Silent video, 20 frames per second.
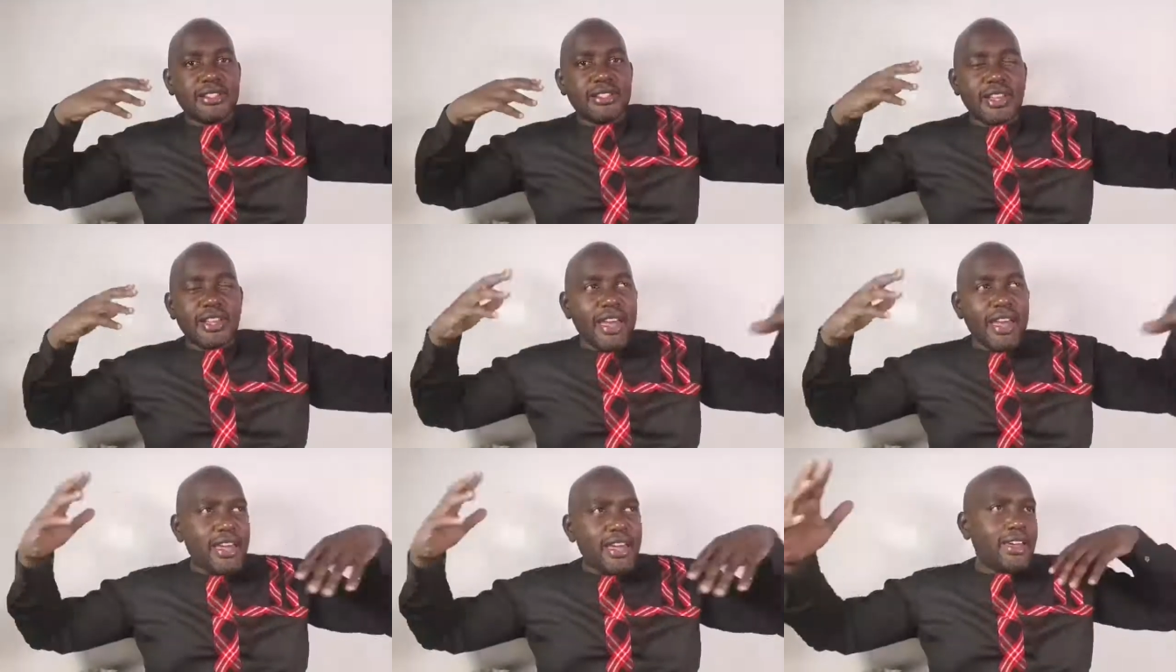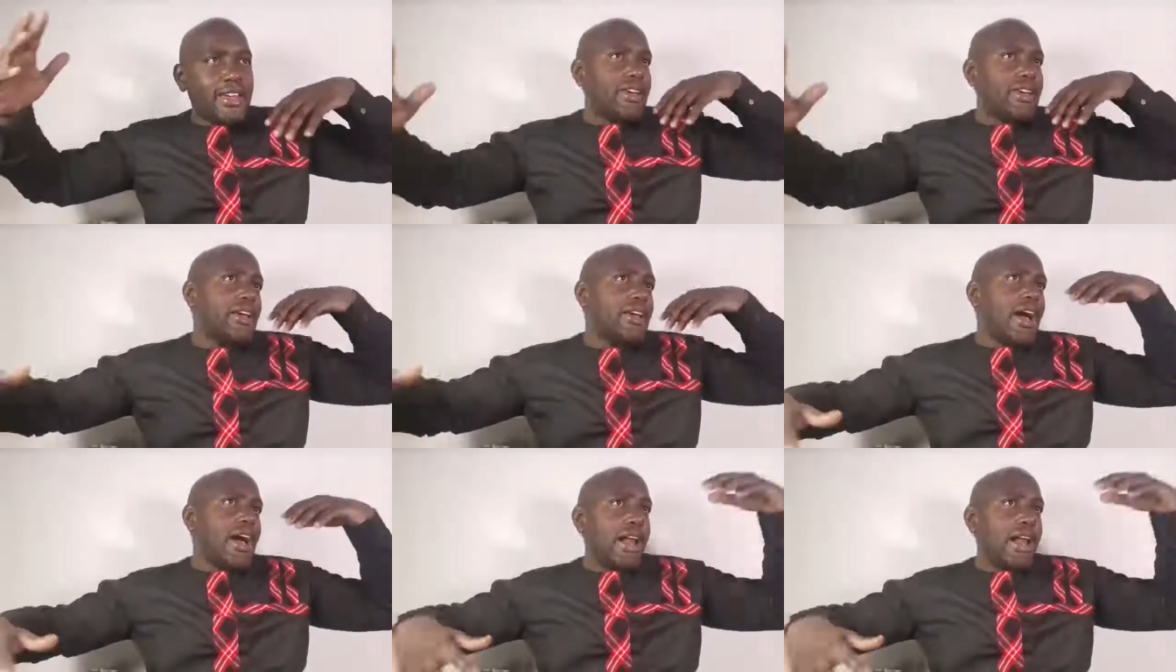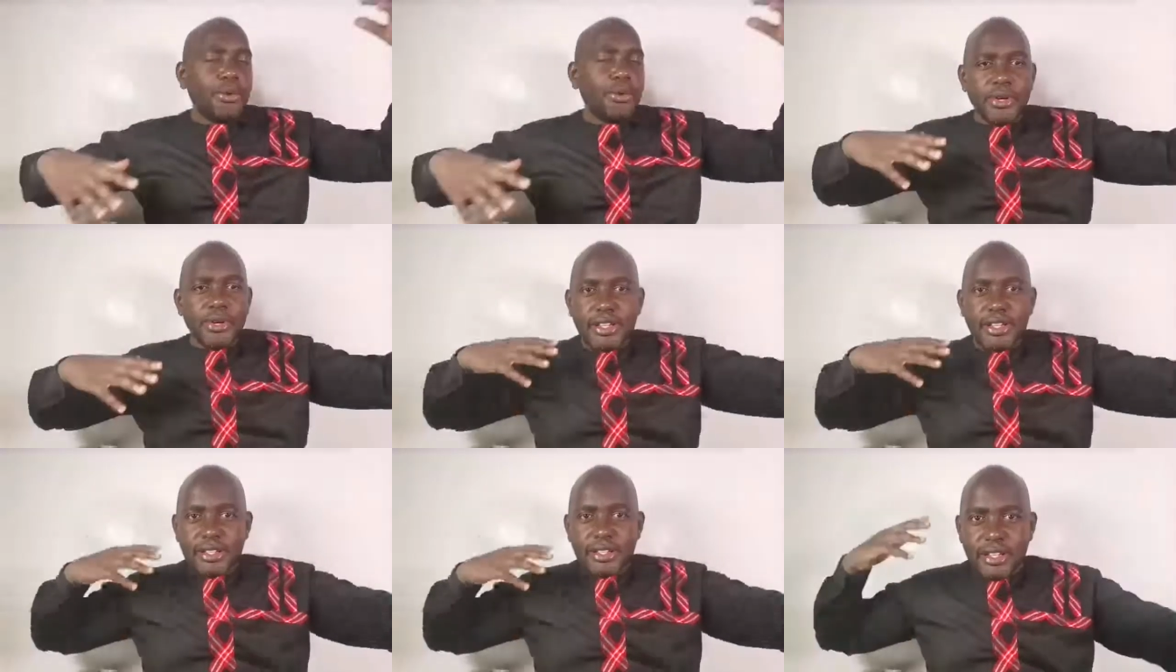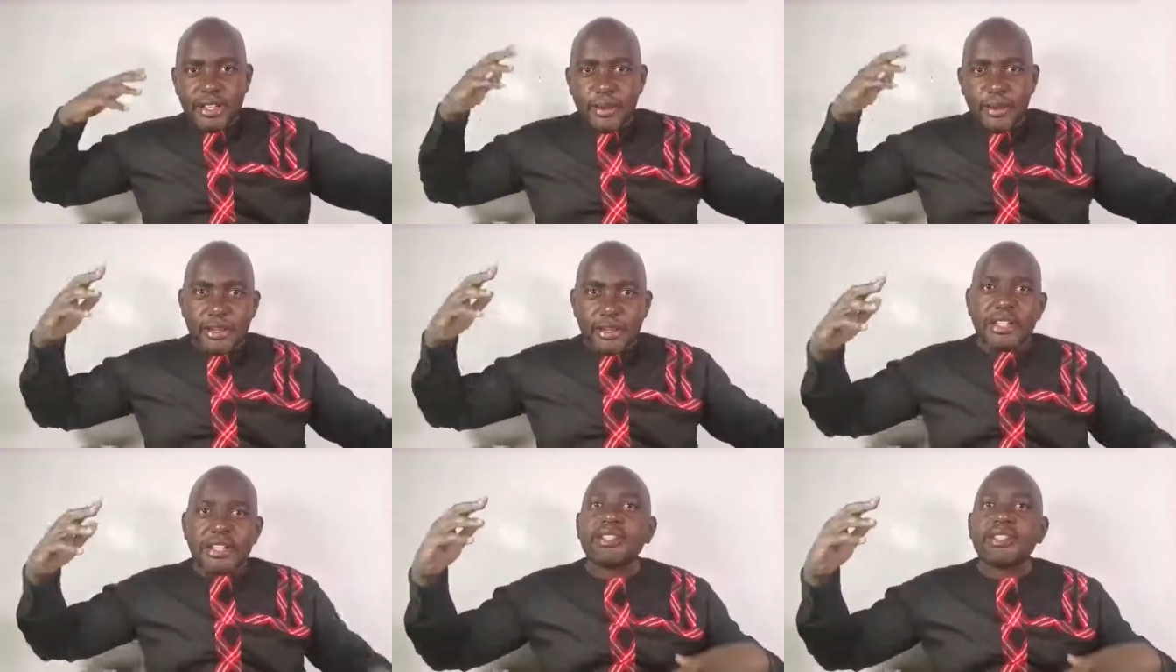Say, hey, Halloween is
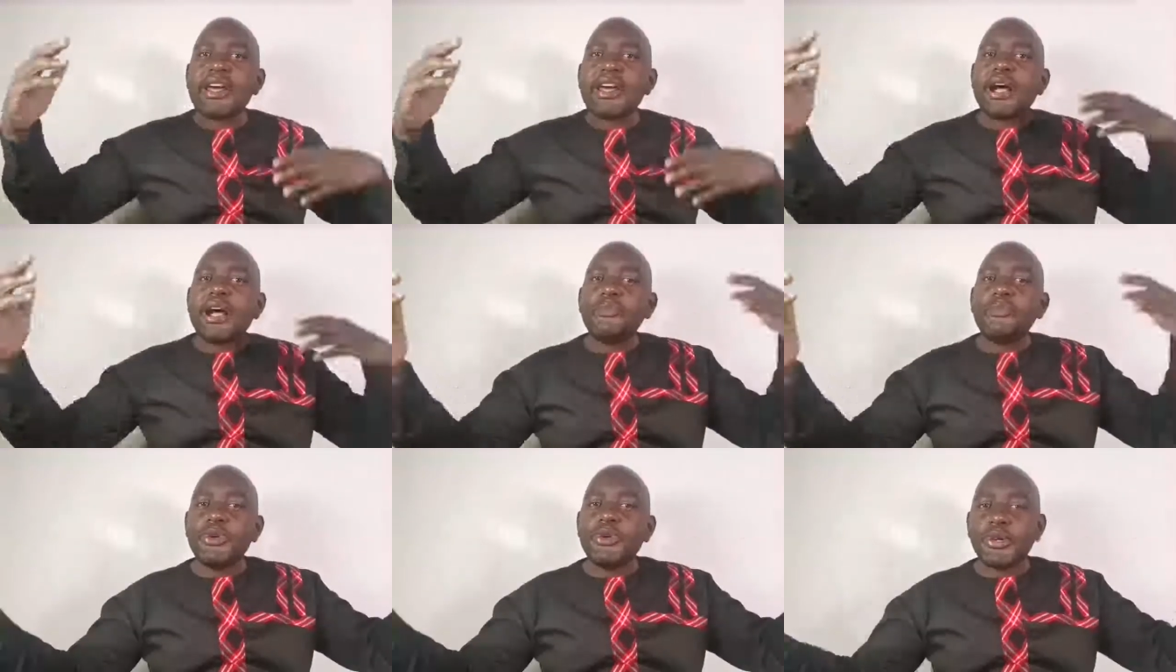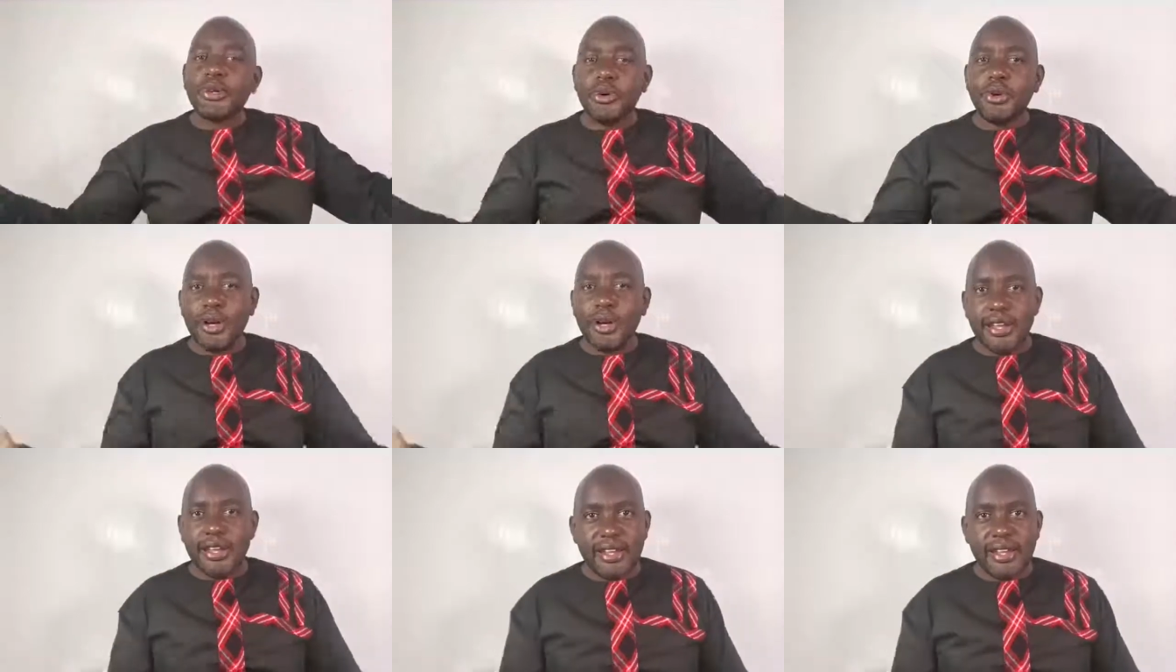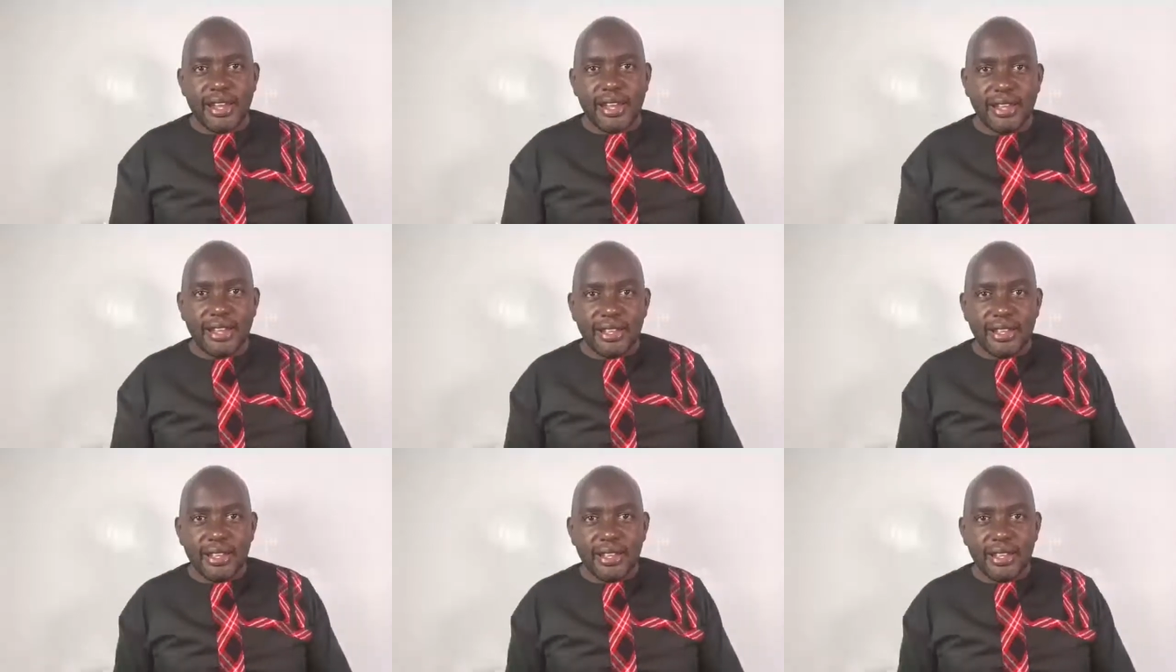coming. It's like a big holiday.